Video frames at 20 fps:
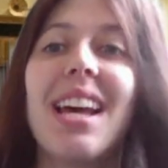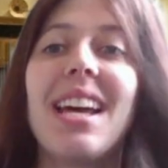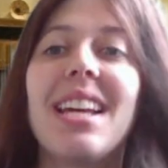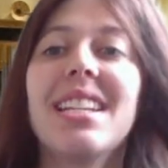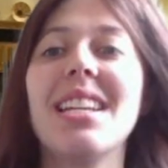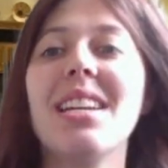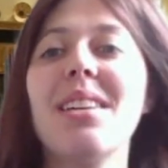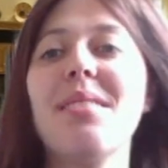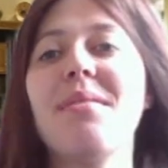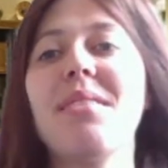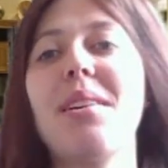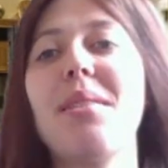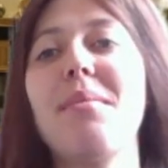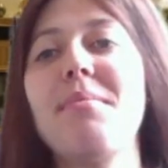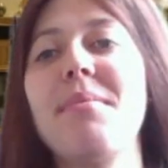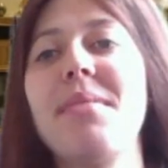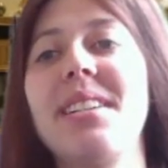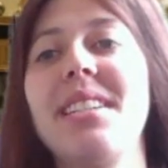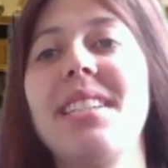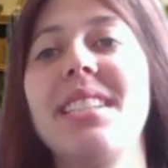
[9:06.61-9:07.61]
Tip
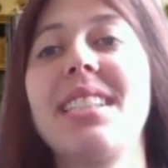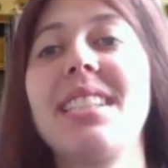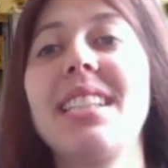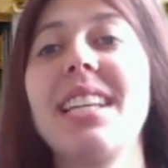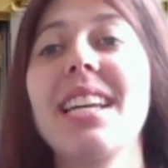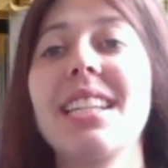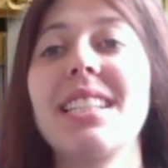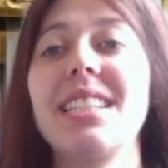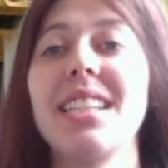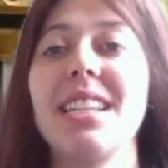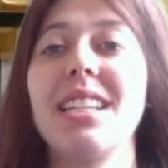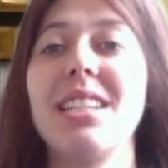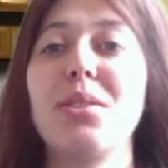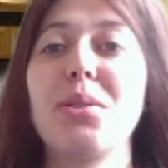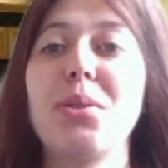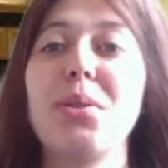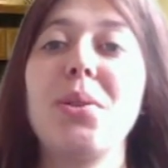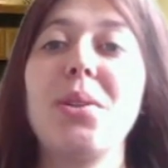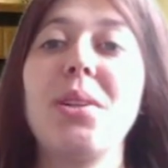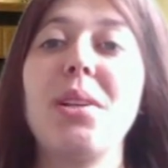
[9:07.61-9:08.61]
number six is
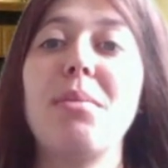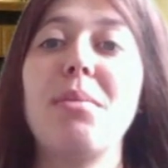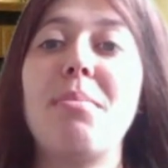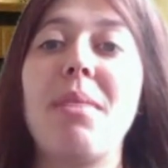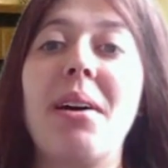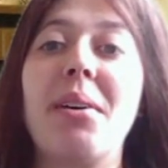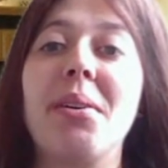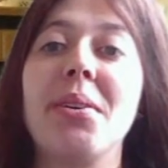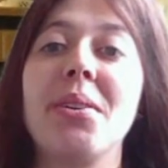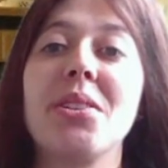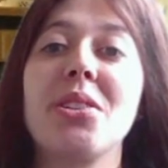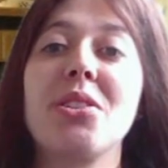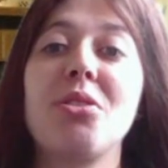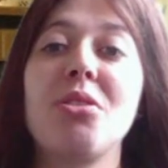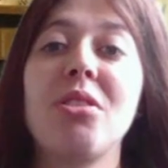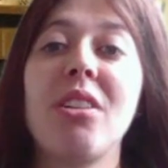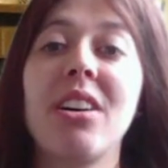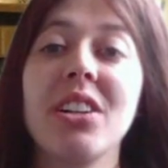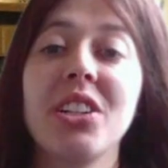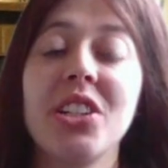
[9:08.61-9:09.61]
all about
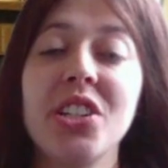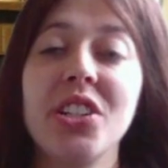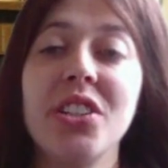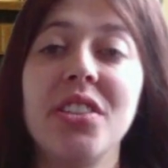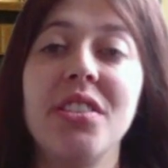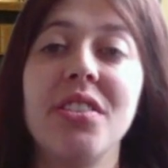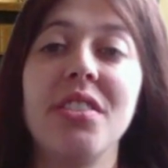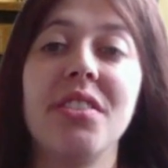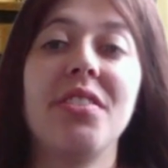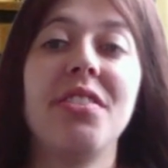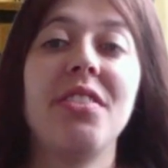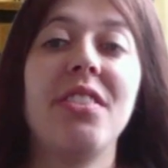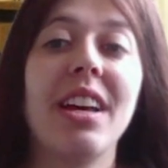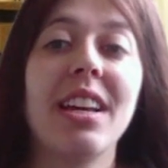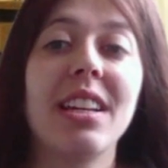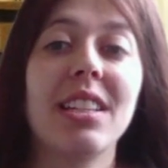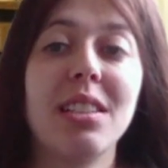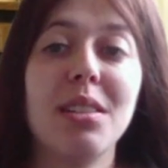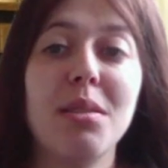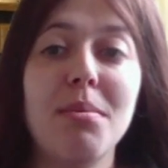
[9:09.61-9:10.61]
structured
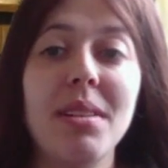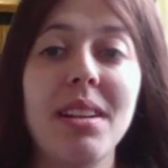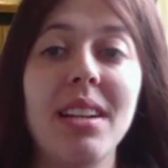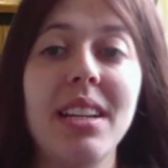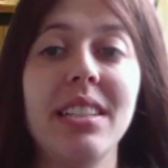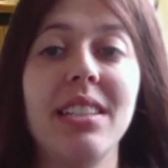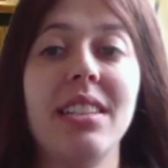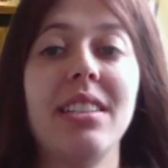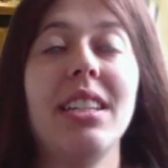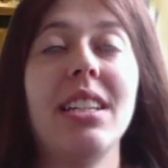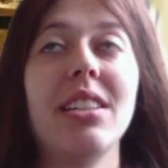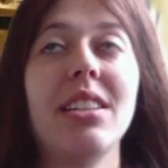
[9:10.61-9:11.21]
flexibility.